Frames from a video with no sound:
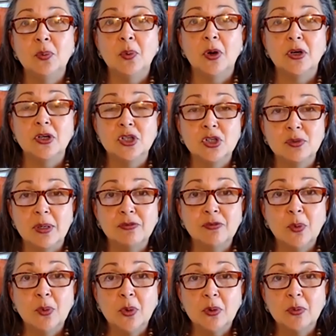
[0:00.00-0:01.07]
if you are
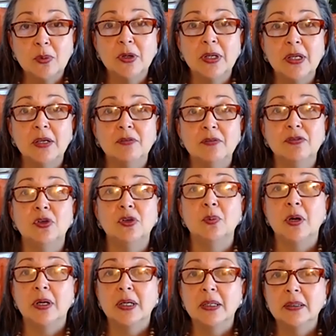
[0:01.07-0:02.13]
straightforward,
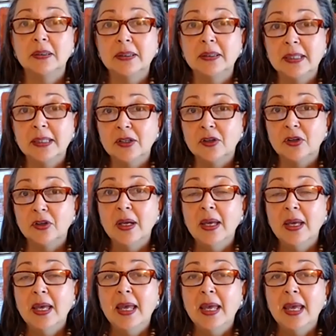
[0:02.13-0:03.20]
if you are
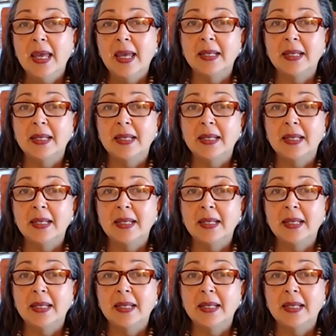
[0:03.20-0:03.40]
clear,